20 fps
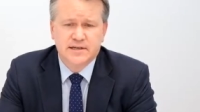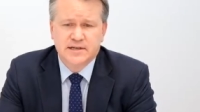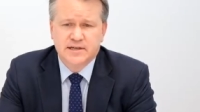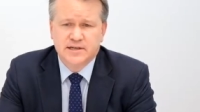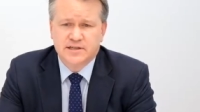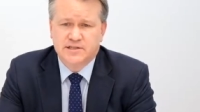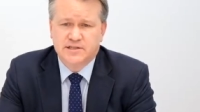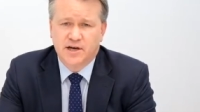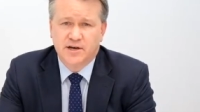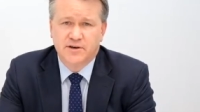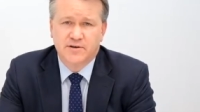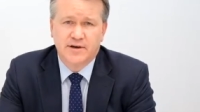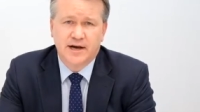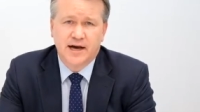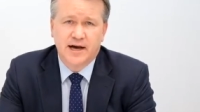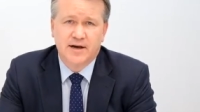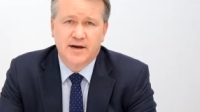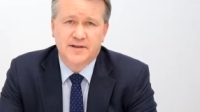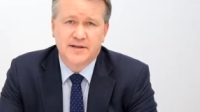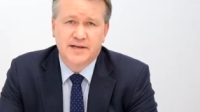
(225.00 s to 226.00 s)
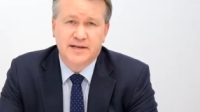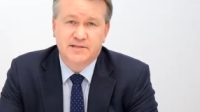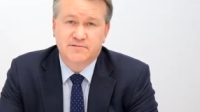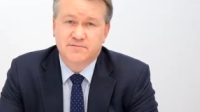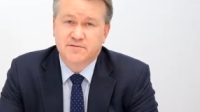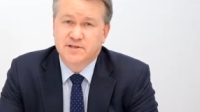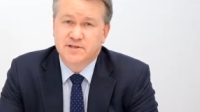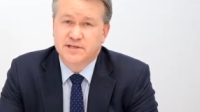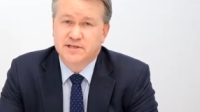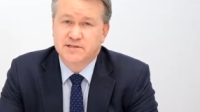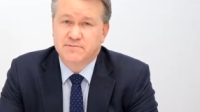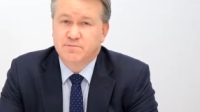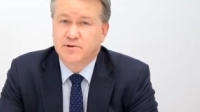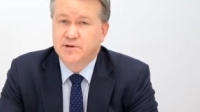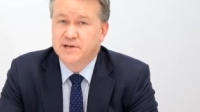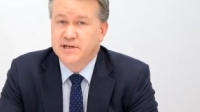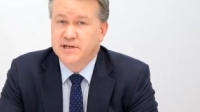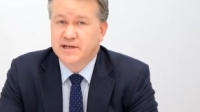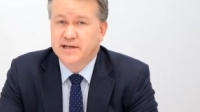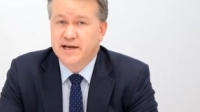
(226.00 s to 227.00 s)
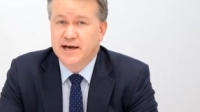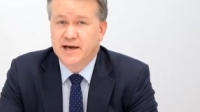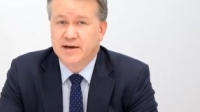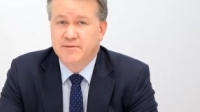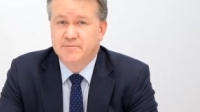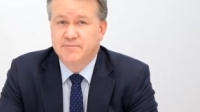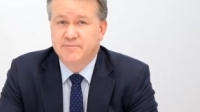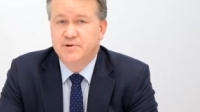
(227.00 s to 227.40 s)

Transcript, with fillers: So uh, the next few years, pretty um,